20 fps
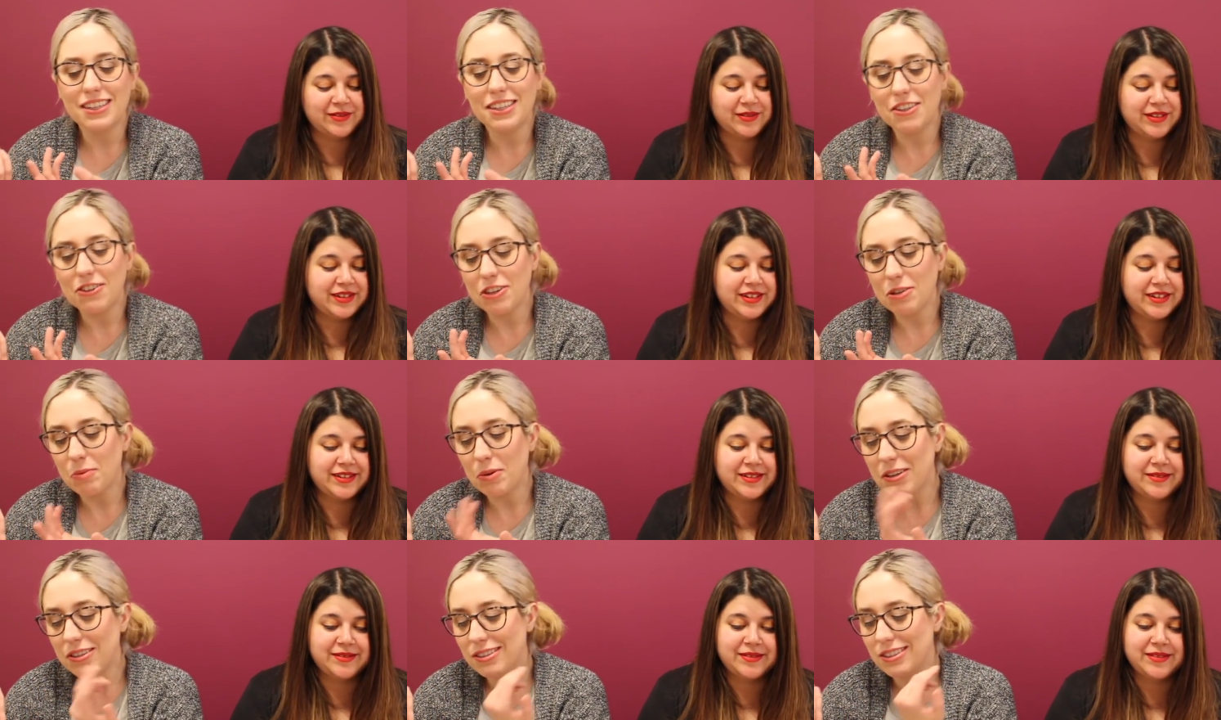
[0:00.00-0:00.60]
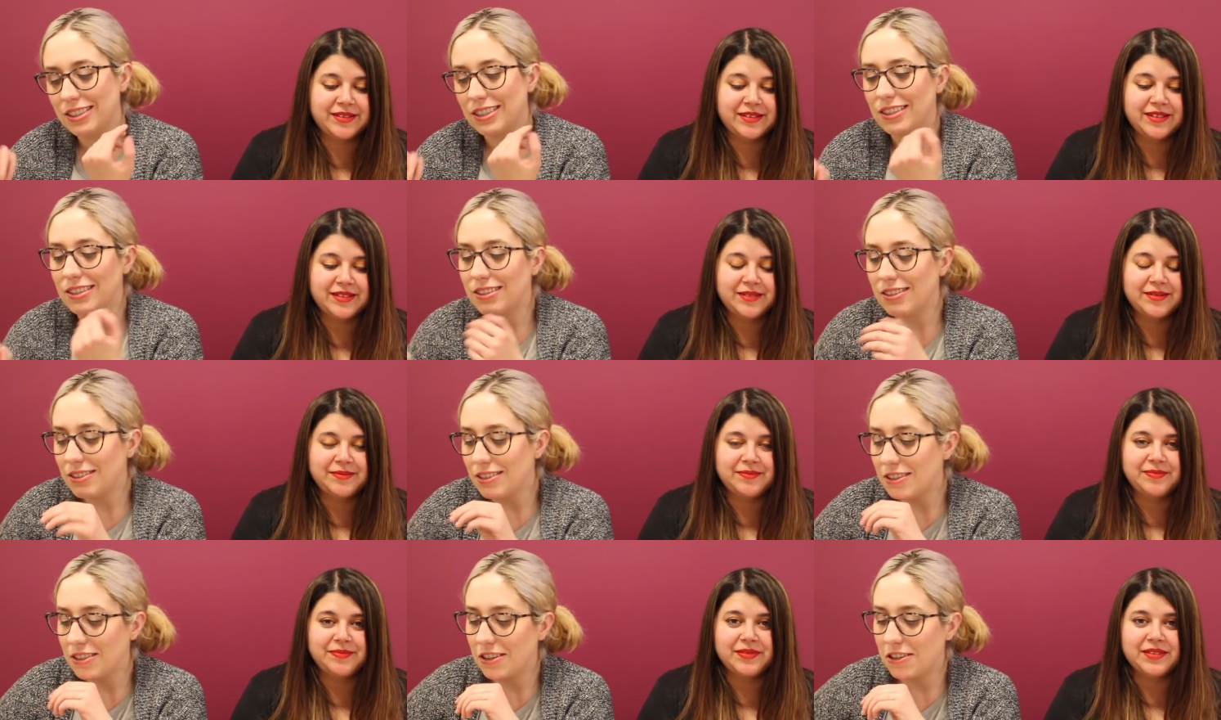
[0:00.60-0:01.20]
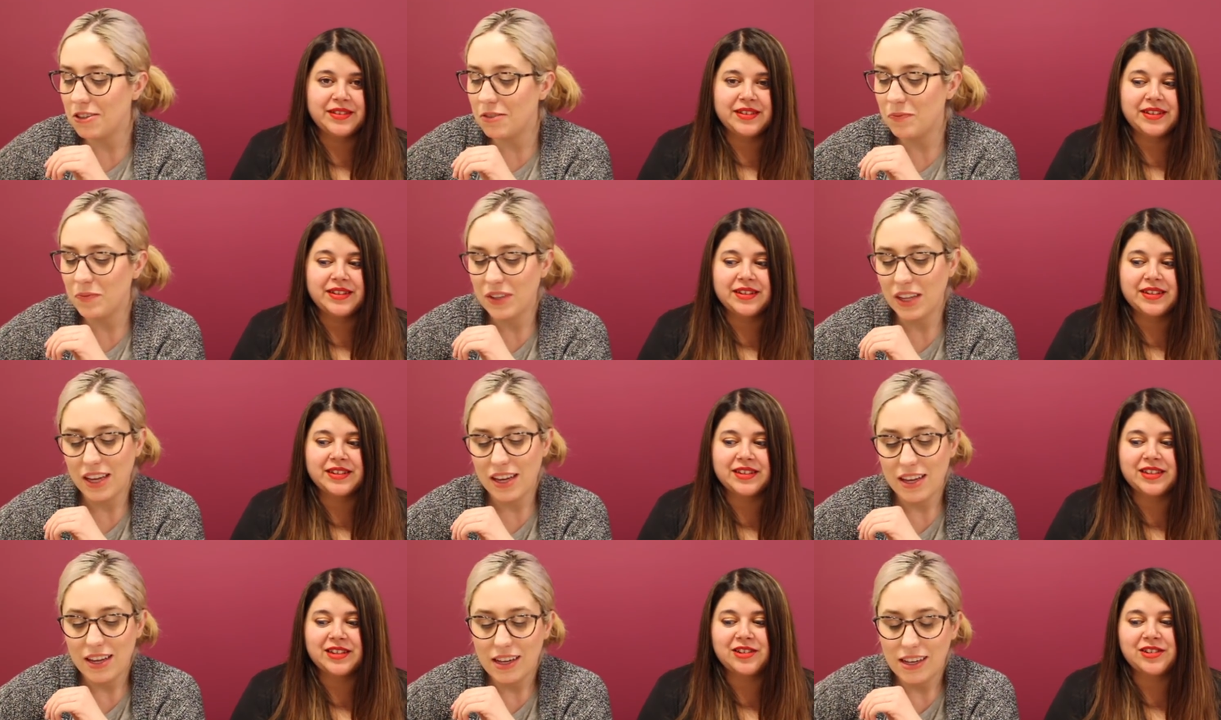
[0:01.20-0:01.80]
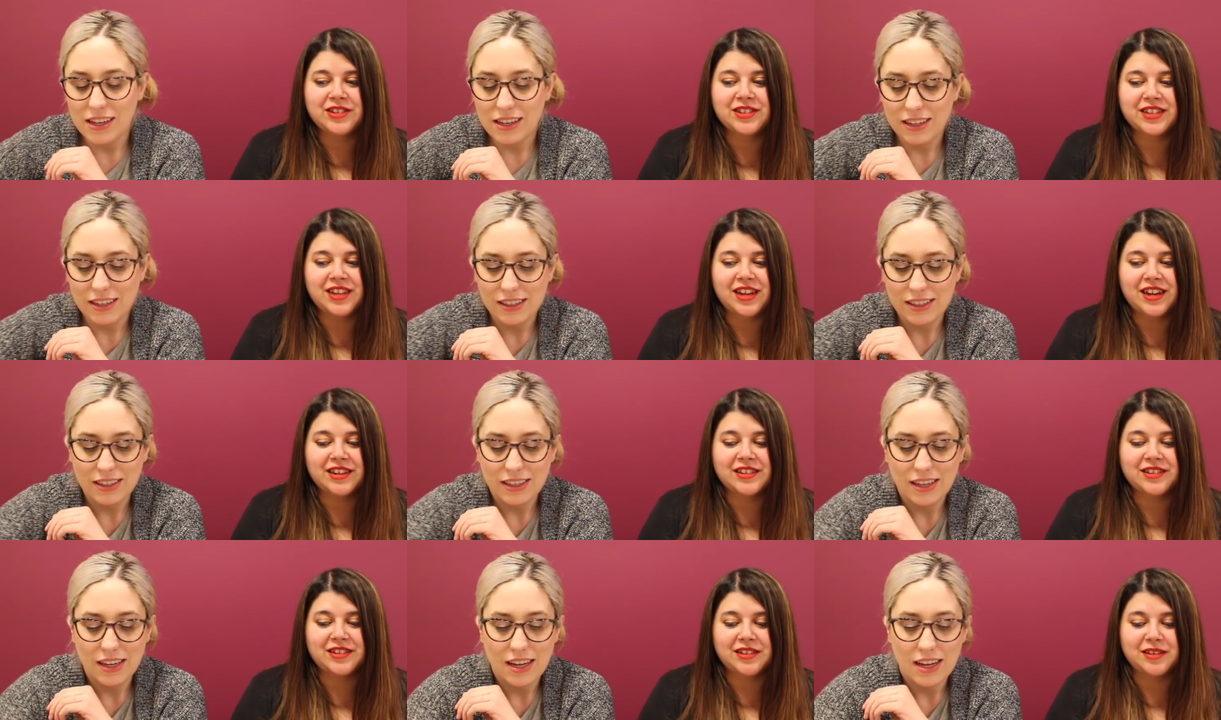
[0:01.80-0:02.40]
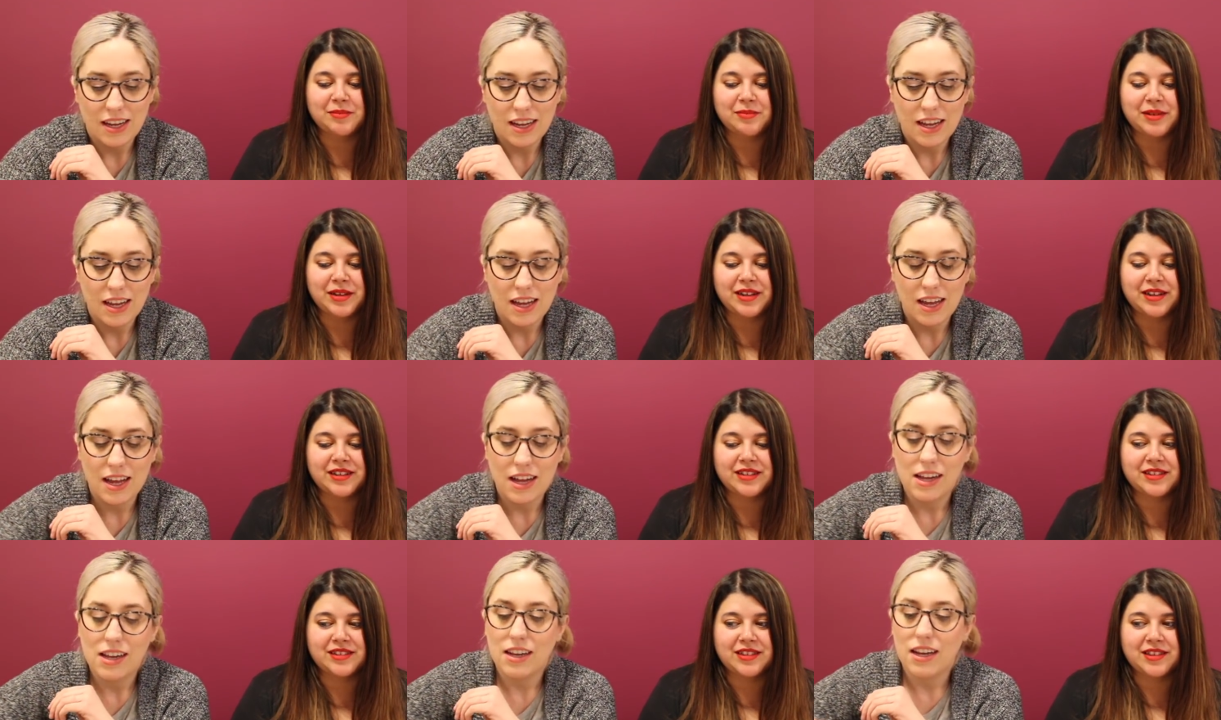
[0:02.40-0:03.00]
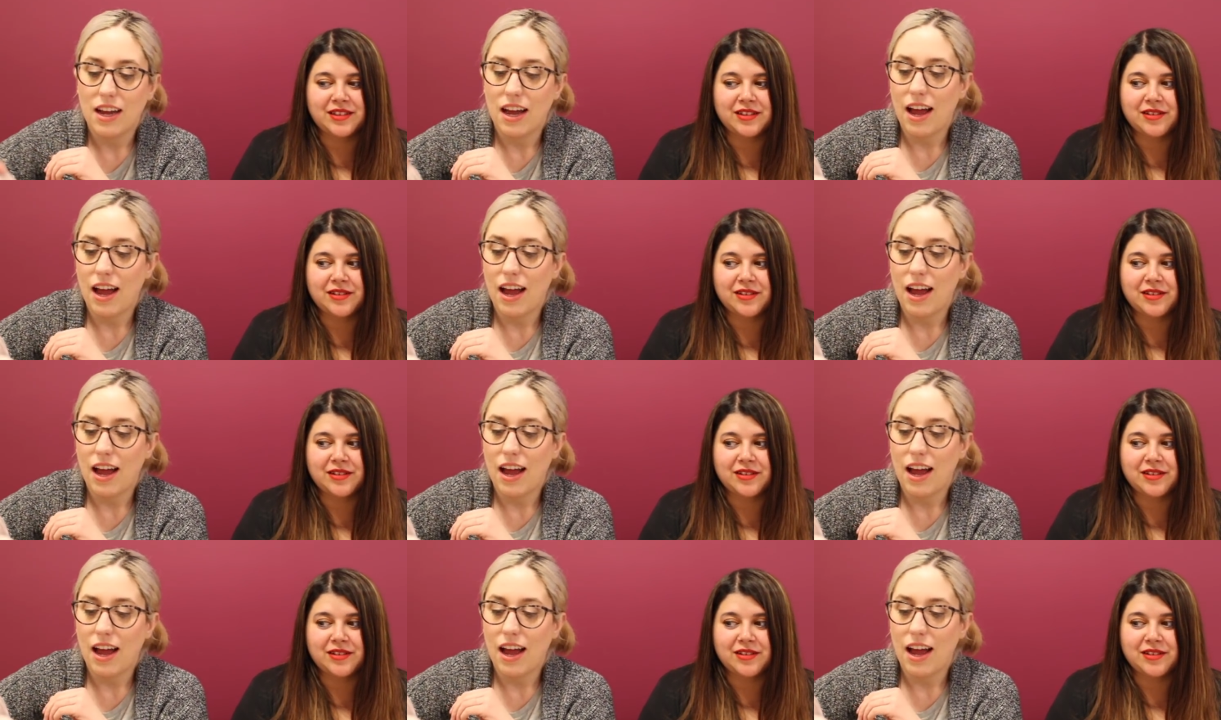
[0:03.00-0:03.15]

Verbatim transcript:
Speaker 1: glittery person. So glitter socks are the best